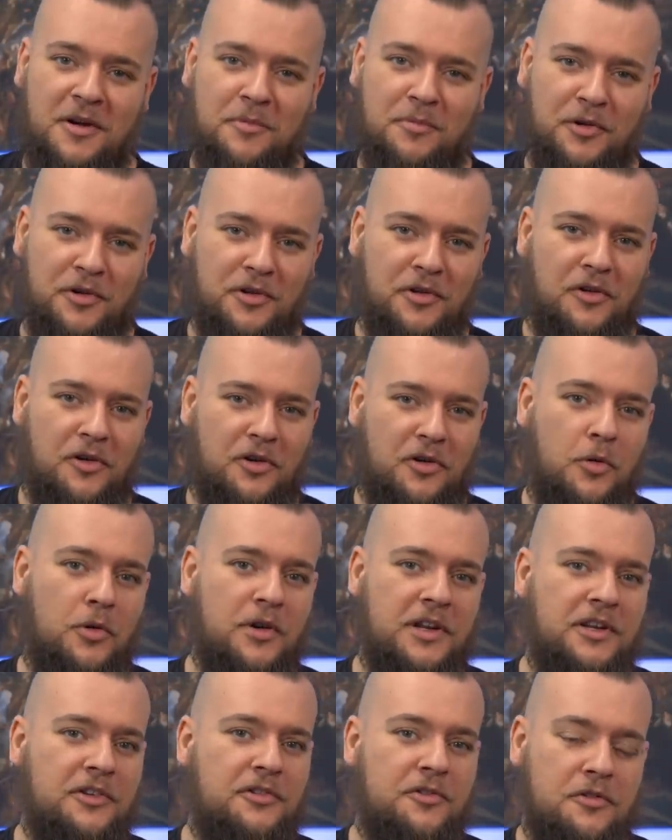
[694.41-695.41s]
But
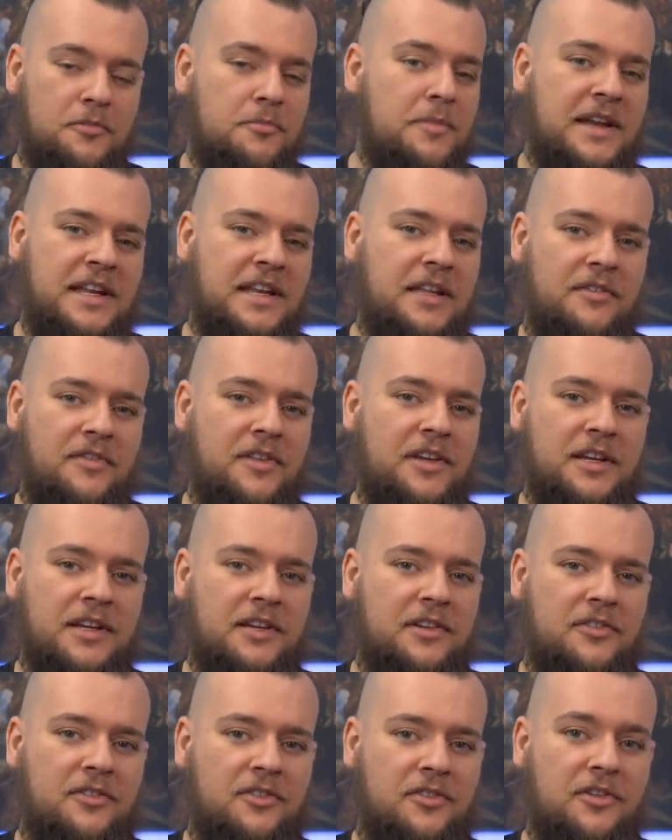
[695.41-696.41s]
according to many
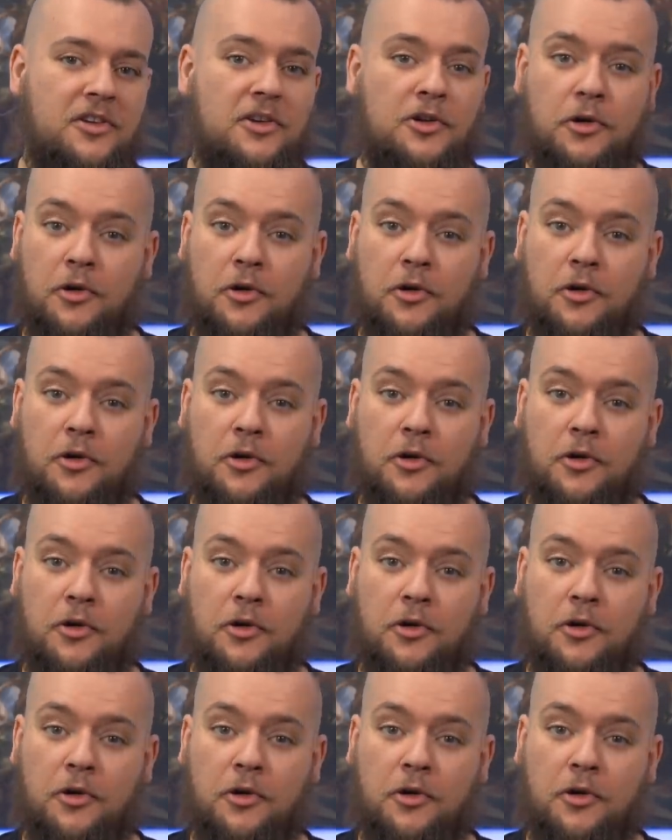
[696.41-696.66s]
theists,